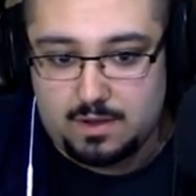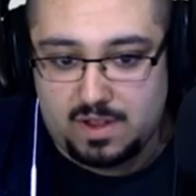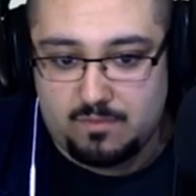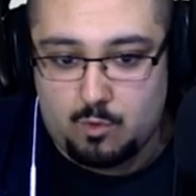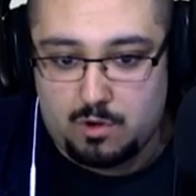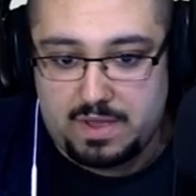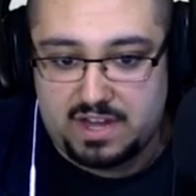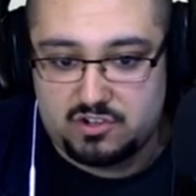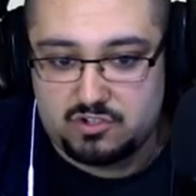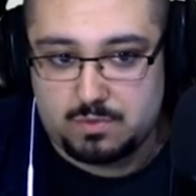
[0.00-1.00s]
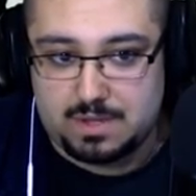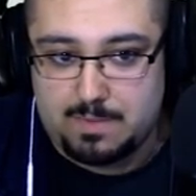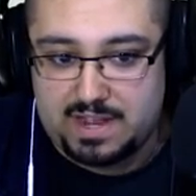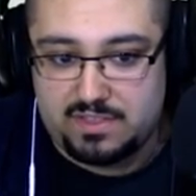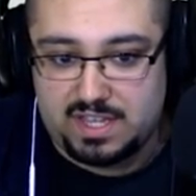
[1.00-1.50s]
We have more managers. We
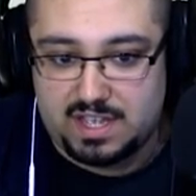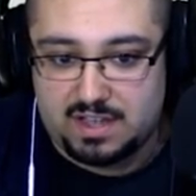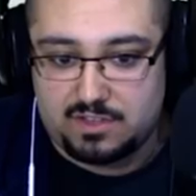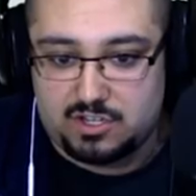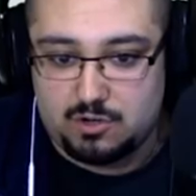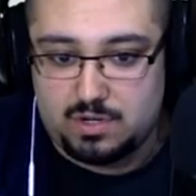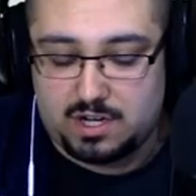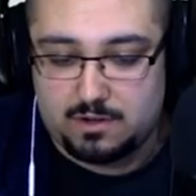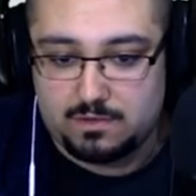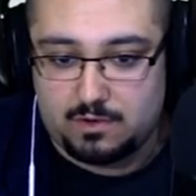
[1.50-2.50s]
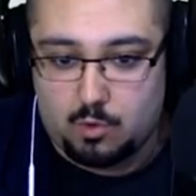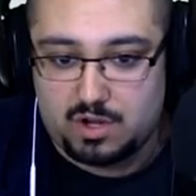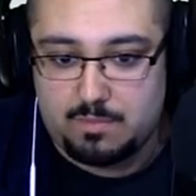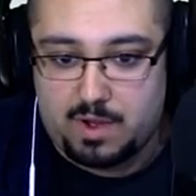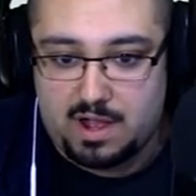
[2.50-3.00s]
can buy the uh, the dude here,
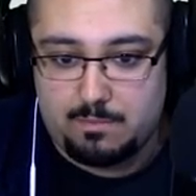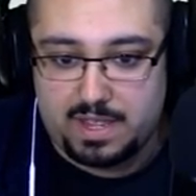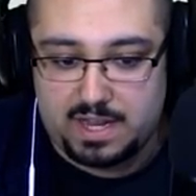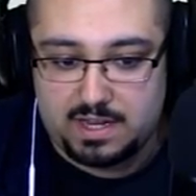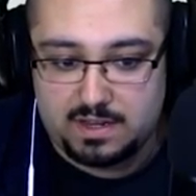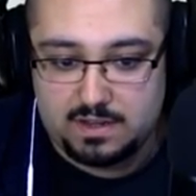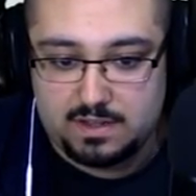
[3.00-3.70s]
Gordy Pombay.